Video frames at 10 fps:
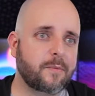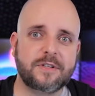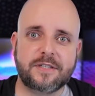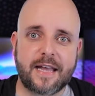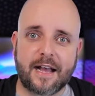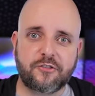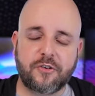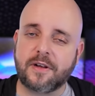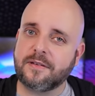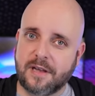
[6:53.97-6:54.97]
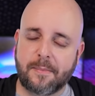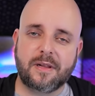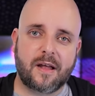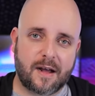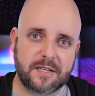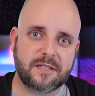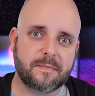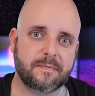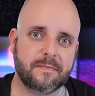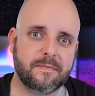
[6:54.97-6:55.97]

which is extra, double awesome,